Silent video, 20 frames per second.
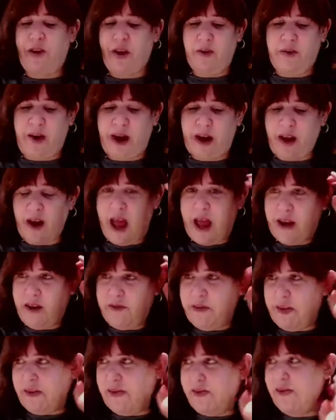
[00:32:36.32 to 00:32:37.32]
right? And
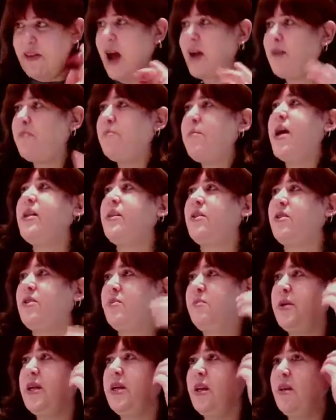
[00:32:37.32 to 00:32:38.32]
if it's not meant
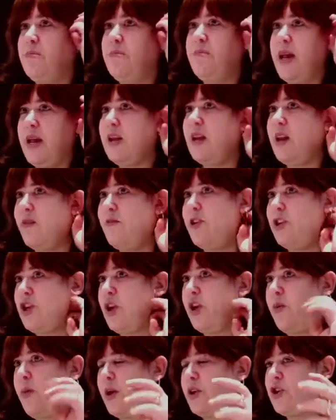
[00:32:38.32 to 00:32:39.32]
to be made in every
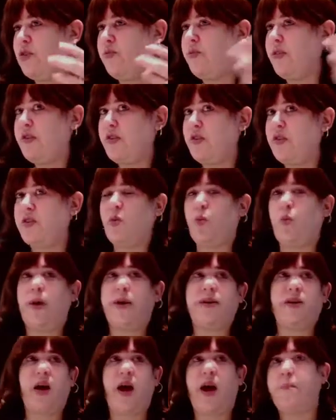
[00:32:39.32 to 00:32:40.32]
generation, if it's just a
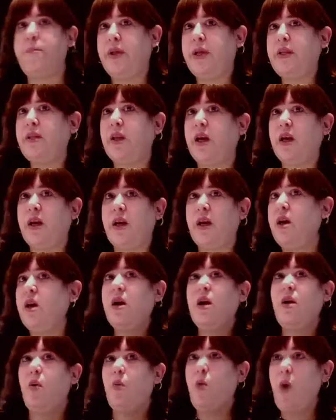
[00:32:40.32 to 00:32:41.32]
one-time building,
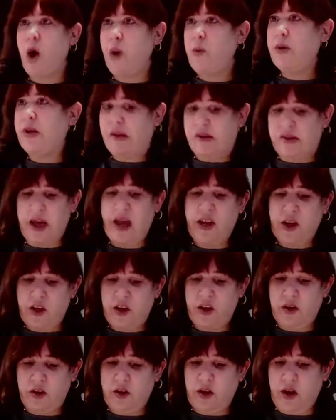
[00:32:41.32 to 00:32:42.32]
why would
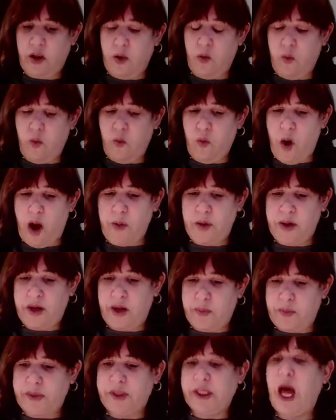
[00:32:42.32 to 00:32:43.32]
it
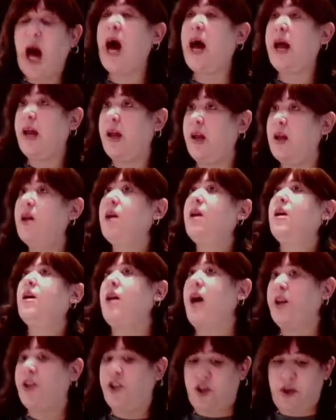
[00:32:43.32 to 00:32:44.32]
imply
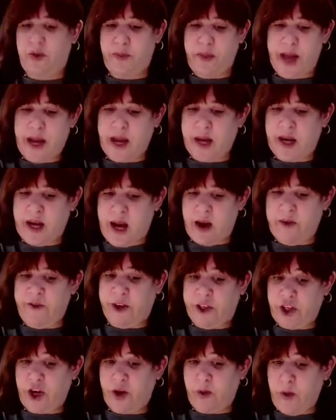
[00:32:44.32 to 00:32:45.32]
I should make it in every
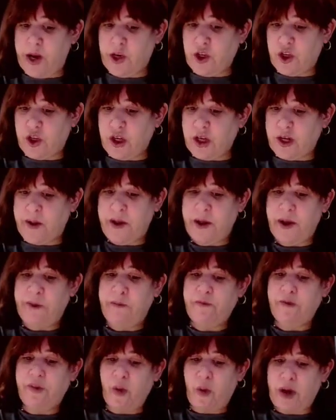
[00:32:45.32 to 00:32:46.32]
generation?
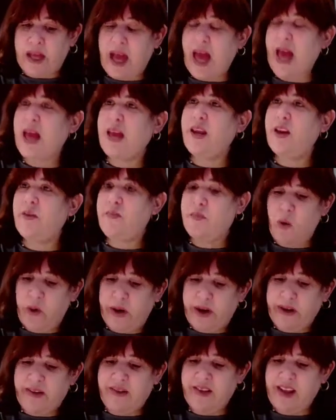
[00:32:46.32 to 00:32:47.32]
So again, it
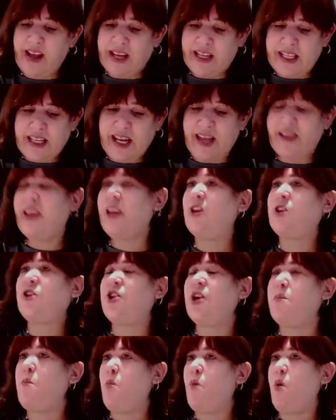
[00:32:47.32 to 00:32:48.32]
points the idea that
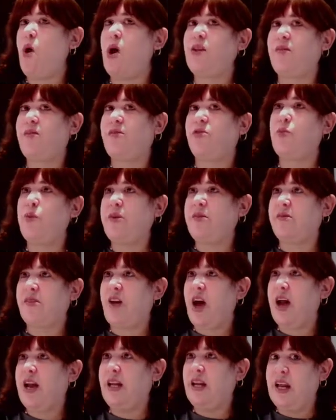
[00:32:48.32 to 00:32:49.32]
Hashem wants to
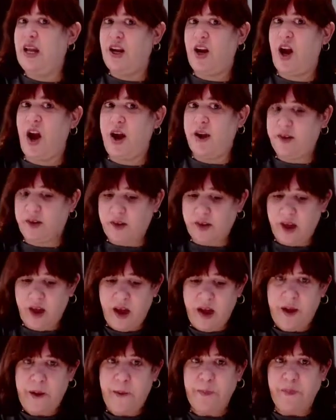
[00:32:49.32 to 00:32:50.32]
reside in us,
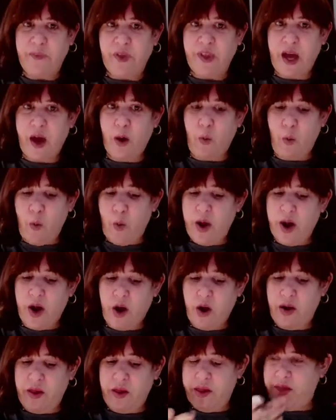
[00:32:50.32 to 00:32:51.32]
that
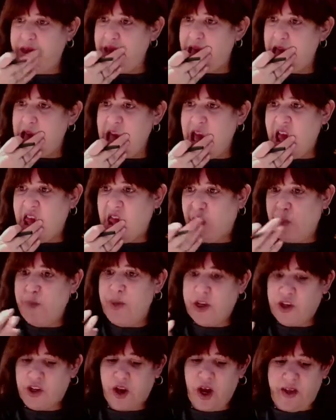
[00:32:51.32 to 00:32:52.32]
we're the
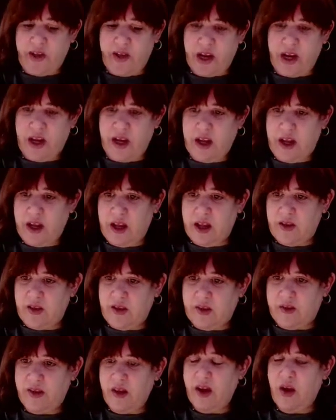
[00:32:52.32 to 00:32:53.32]
Mishkan that he
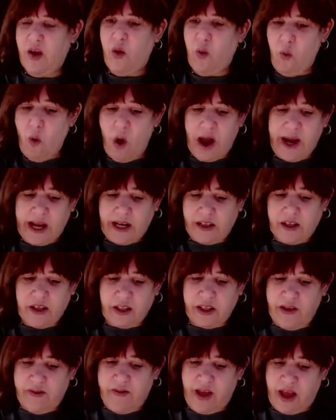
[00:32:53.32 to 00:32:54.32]
is wanting to
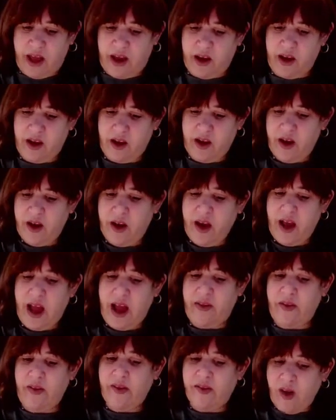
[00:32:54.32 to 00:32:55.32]
live in.
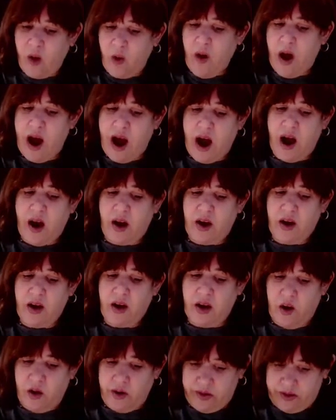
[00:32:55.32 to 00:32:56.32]
And the Zohar
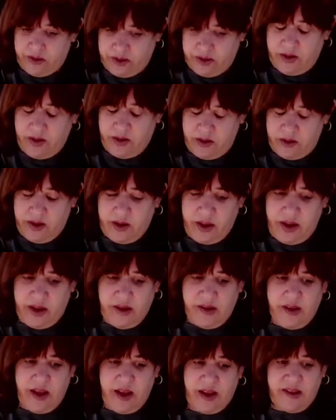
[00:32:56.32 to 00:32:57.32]

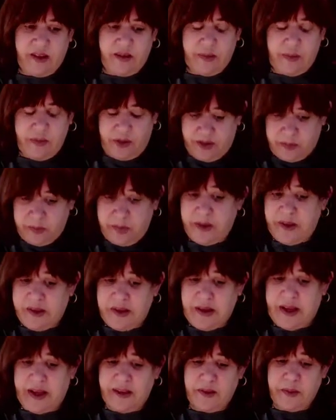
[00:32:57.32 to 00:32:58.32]

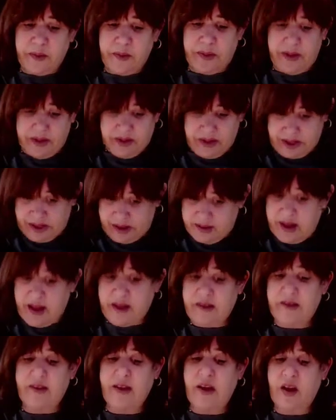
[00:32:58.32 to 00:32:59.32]
explicitly
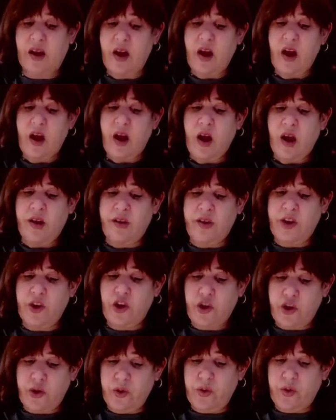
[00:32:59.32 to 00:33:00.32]
says that the
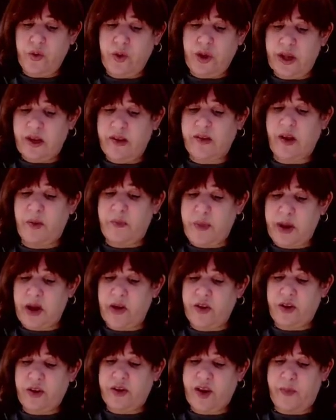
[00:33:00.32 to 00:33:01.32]
Jew is
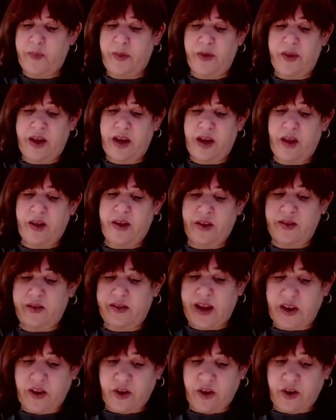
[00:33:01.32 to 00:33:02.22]
compared to the temple, that just